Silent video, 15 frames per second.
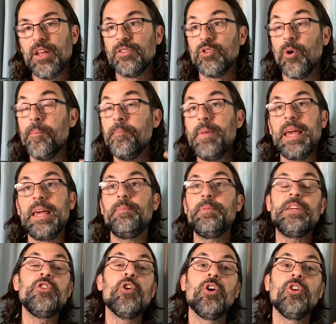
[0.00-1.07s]
So maybe
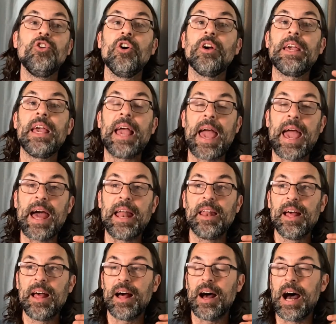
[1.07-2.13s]
you're looking at
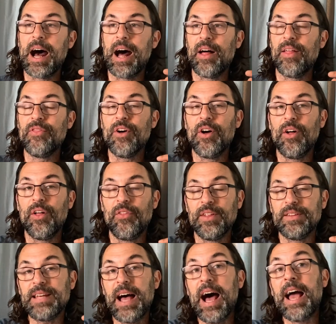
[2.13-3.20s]
the
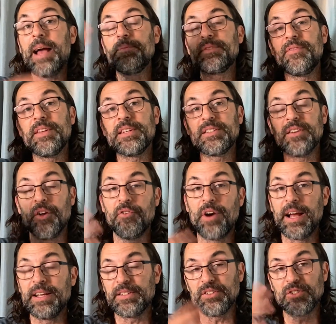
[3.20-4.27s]
times of the
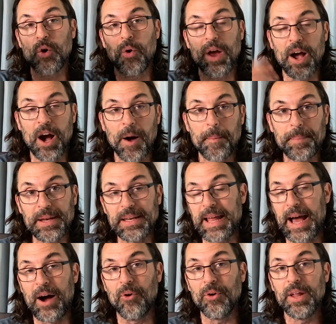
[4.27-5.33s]
sunrises going up and
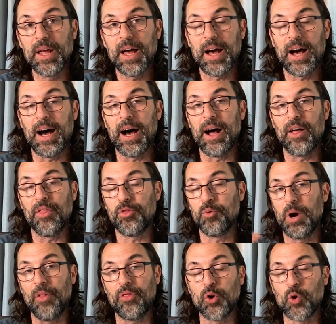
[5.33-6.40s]
down
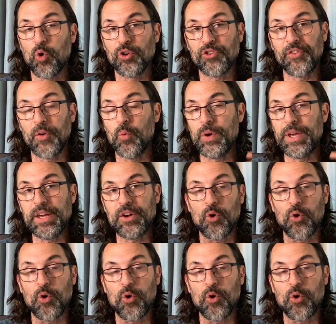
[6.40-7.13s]
throughout the course of a week